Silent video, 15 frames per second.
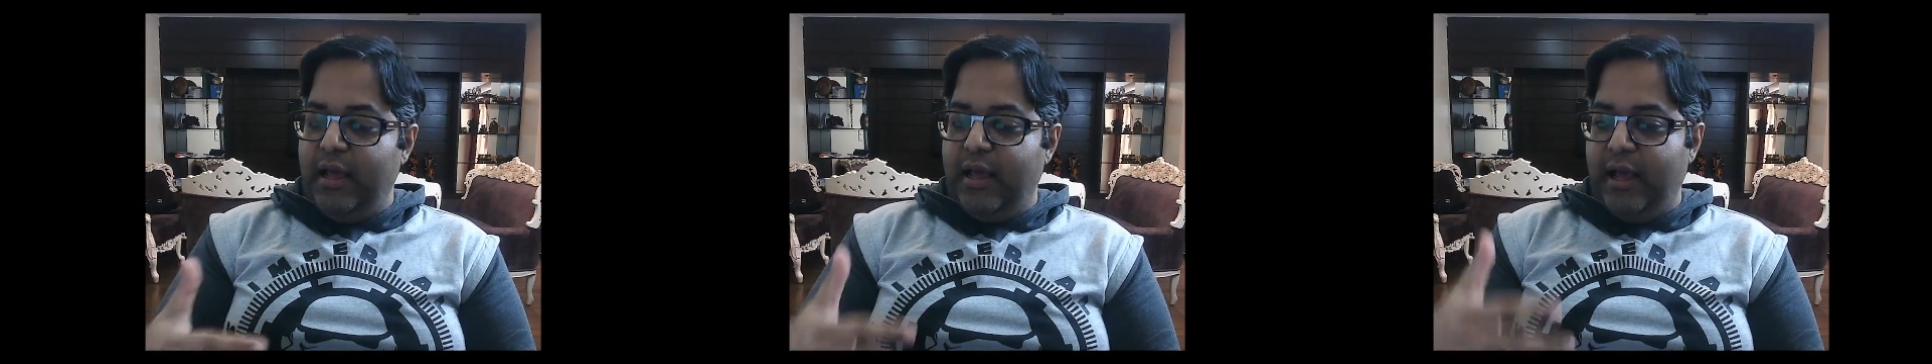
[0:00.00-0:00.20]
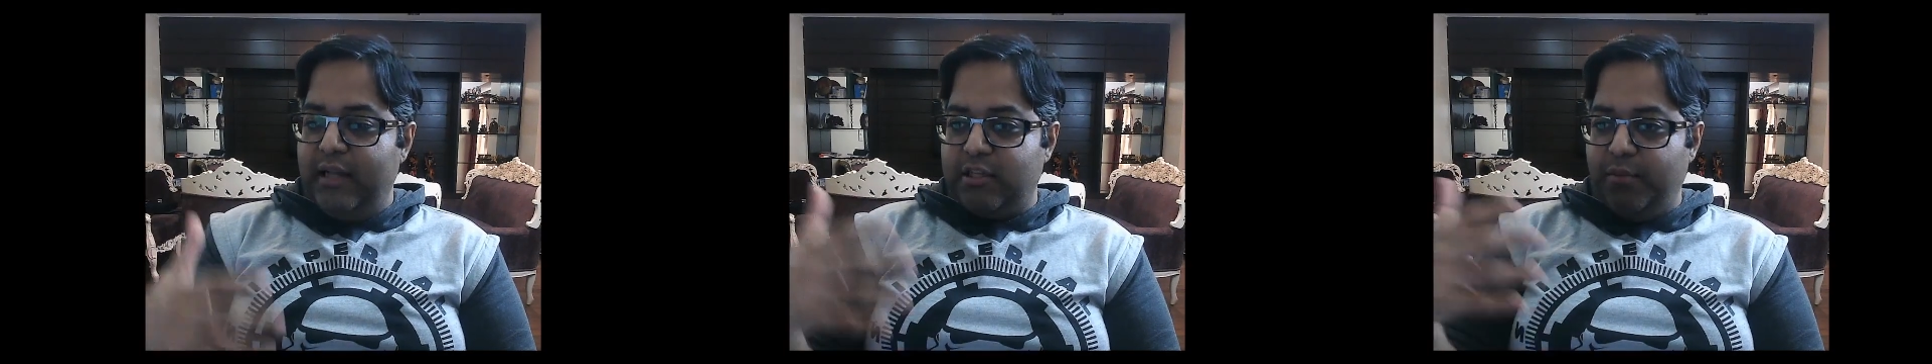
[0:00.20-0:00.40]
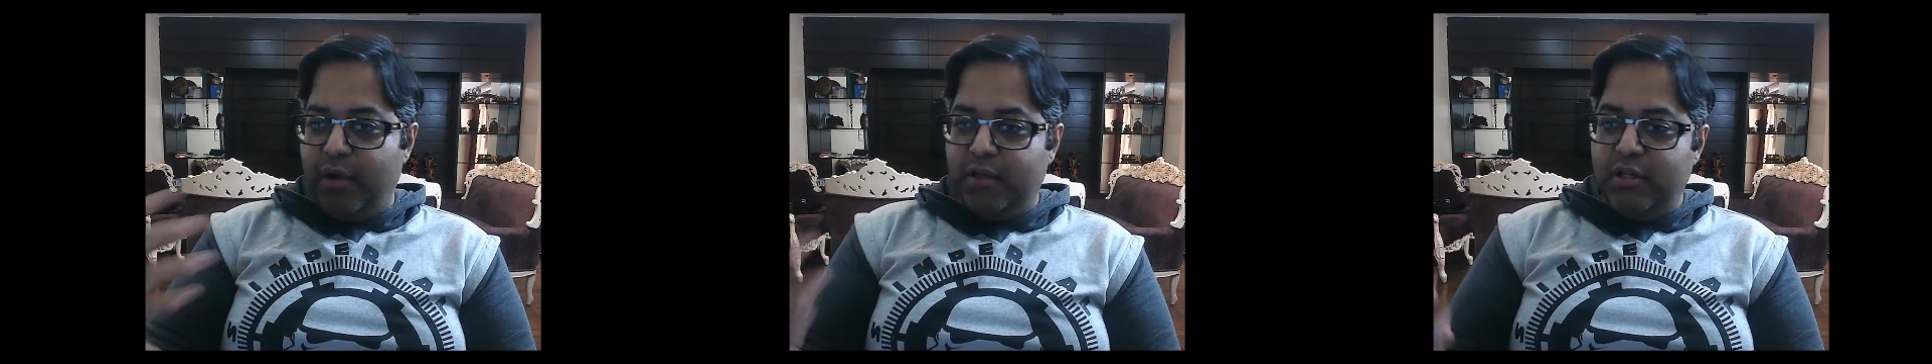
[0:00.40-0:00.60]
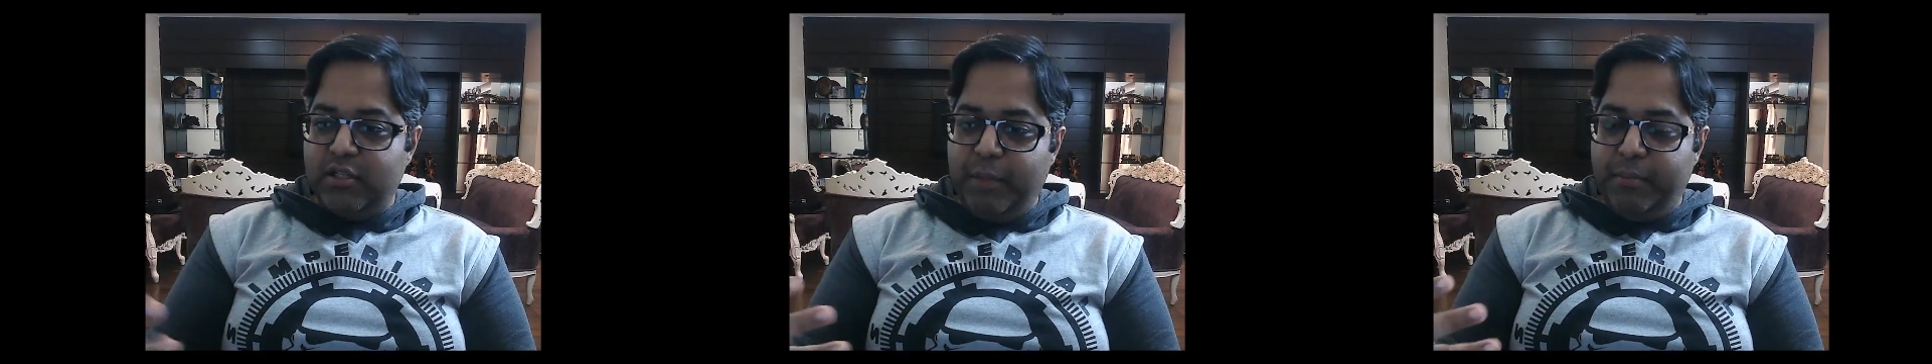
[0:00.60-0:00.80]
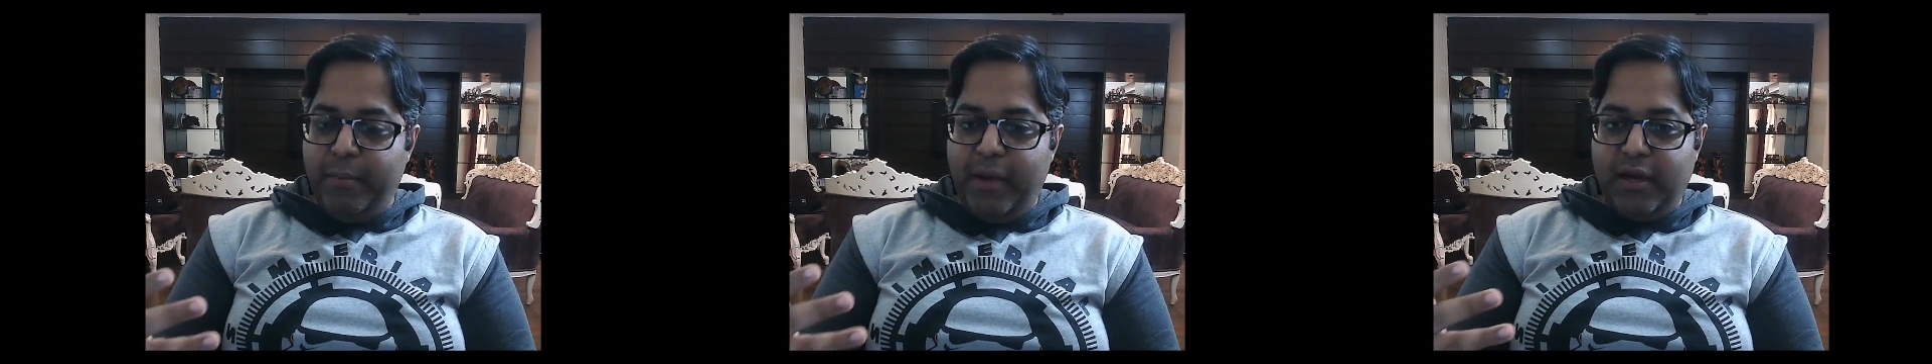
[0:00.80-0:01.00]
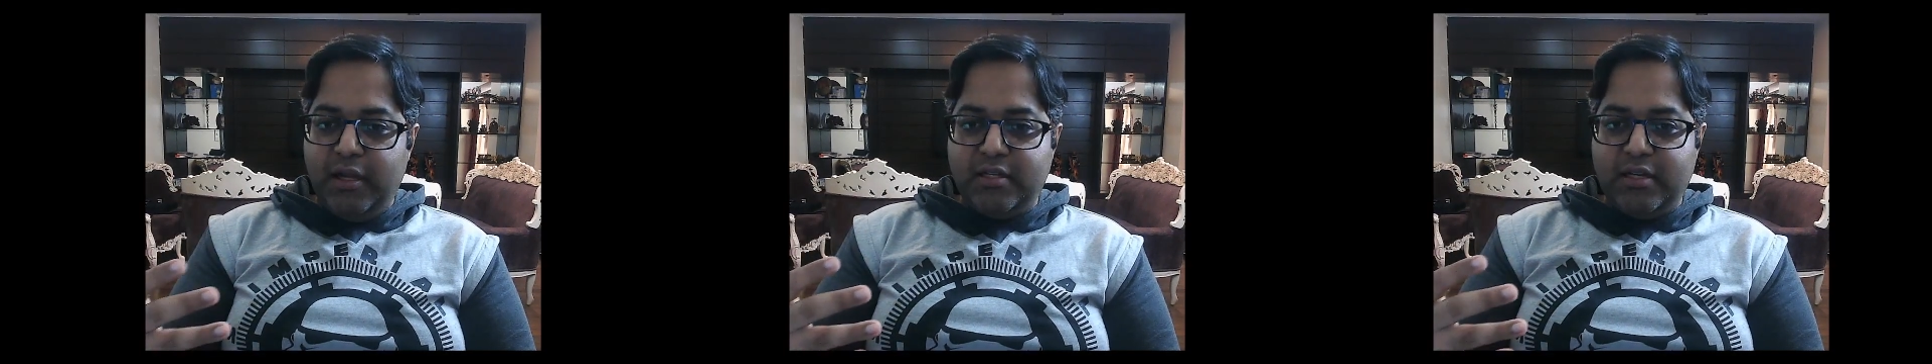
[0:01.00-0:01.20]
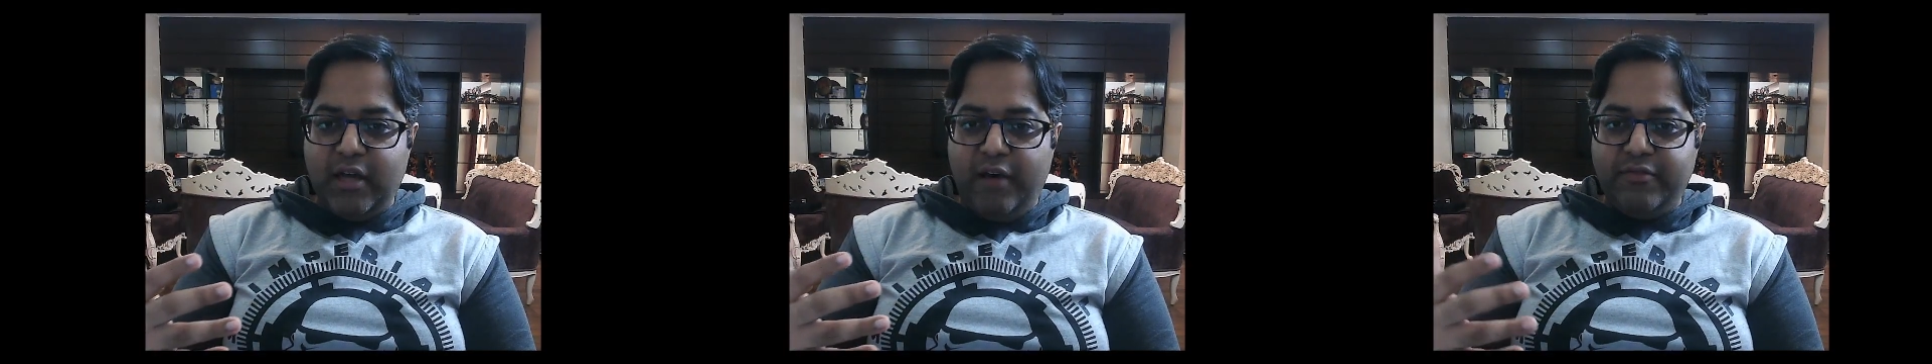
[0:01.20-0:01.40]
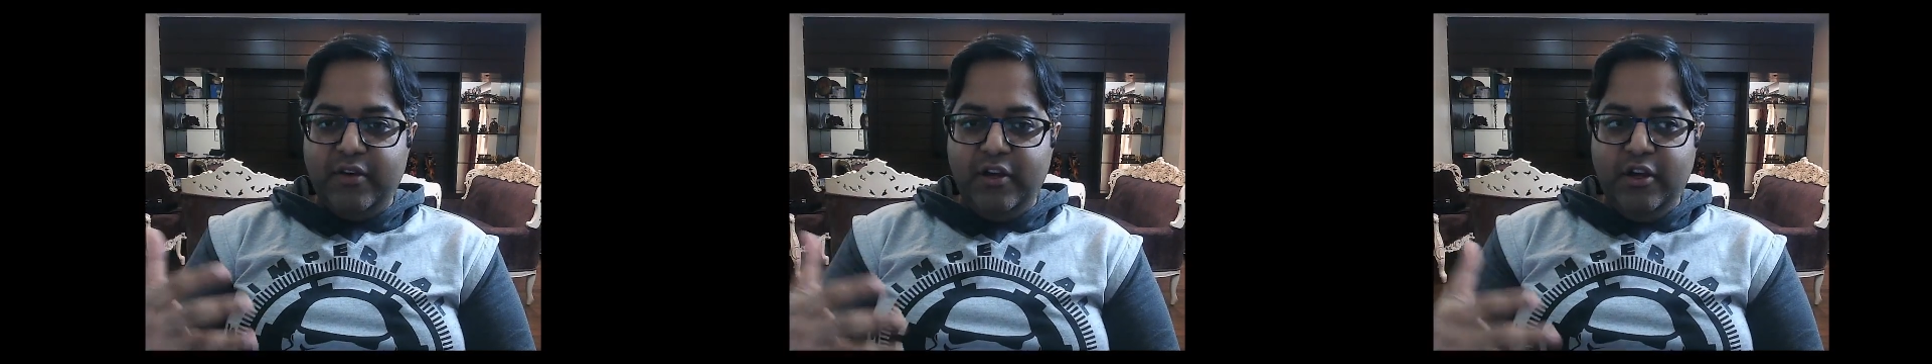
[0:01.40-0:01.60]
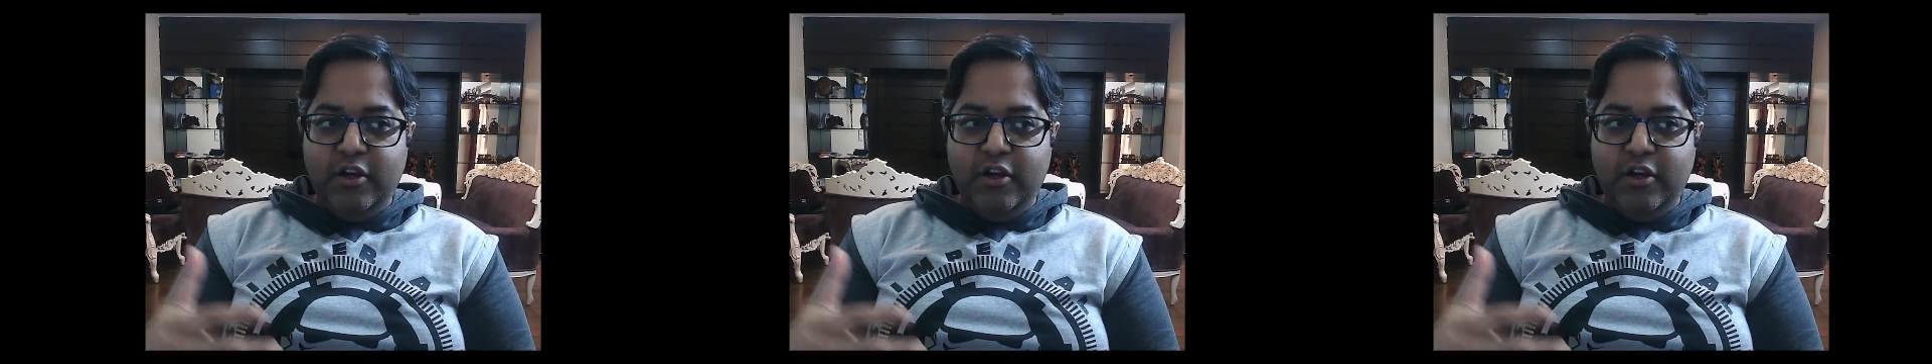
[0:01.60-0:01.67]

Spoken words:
and some other supplemental stuff.